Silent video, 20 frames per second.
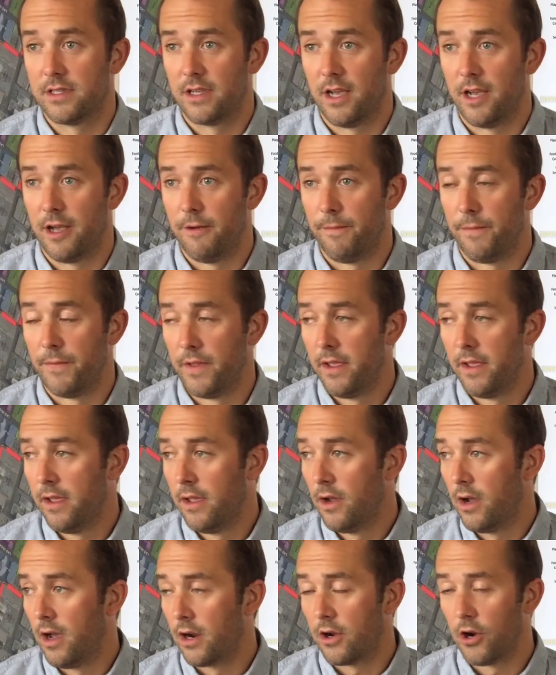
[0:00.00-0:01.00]
Um,
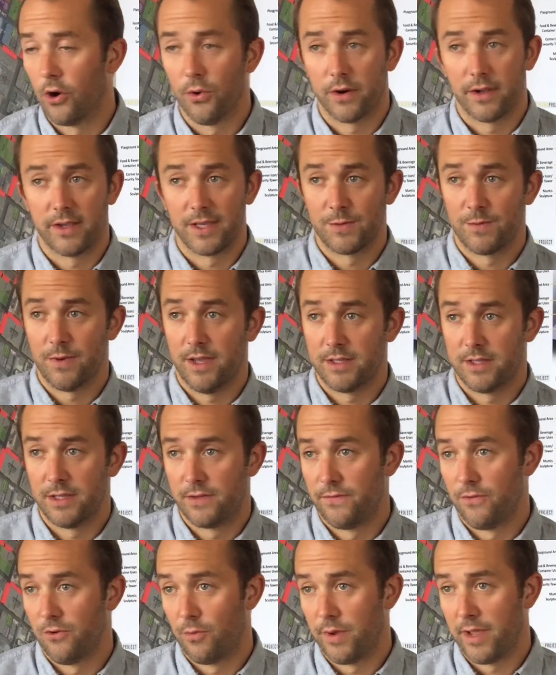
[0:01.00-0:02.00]
a co-working space is
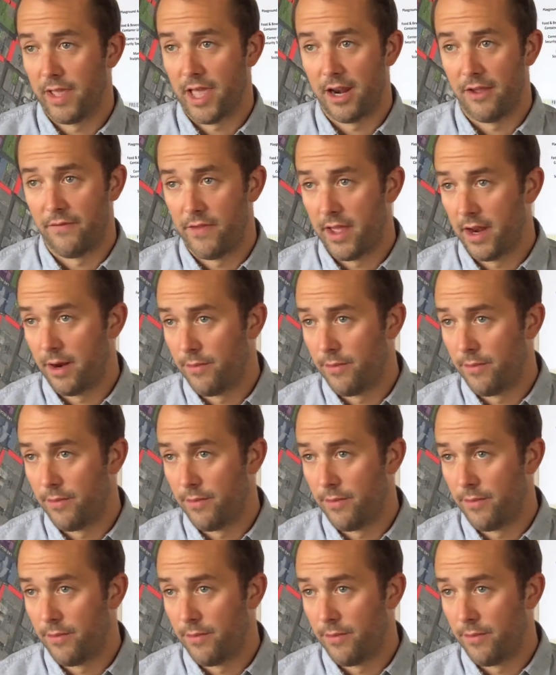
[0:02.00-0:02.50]
forming out of that.